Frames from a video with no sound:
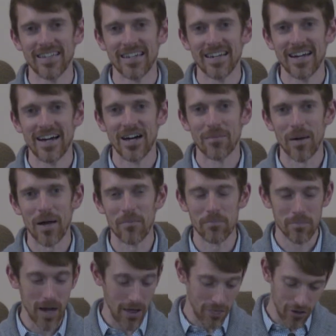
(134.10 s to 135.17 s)
Um, I,
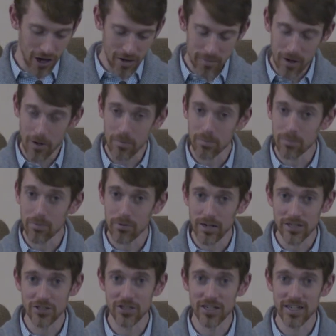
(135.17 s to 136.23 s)
I, thought about
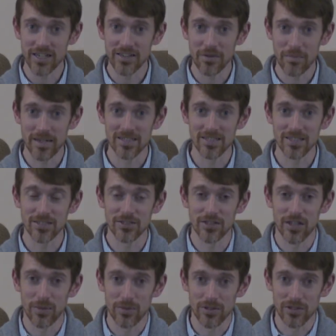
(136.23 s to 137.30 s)
preaching the message
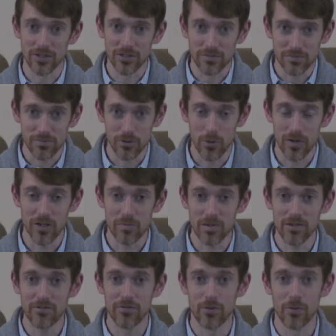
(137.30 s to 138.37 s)
that was going to
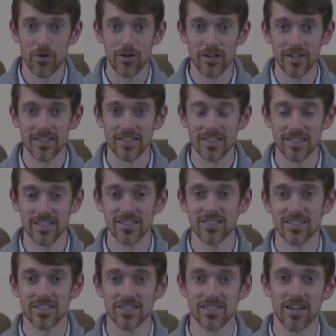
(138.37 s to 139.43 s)
be for
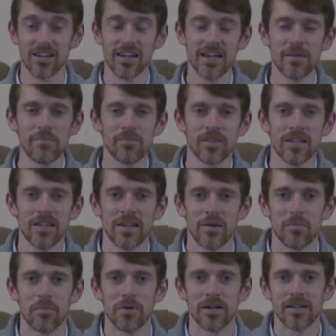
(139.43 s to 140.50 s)
this Sunday,
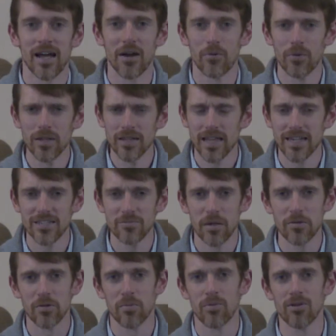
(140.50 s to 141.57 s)
but I'd really like to be
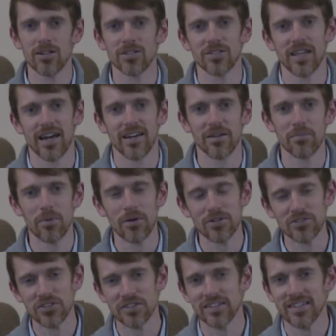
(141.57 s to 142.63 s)
able to preach that in
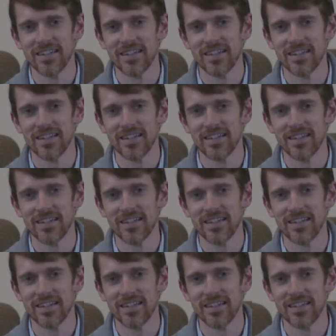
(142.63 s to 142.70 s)
person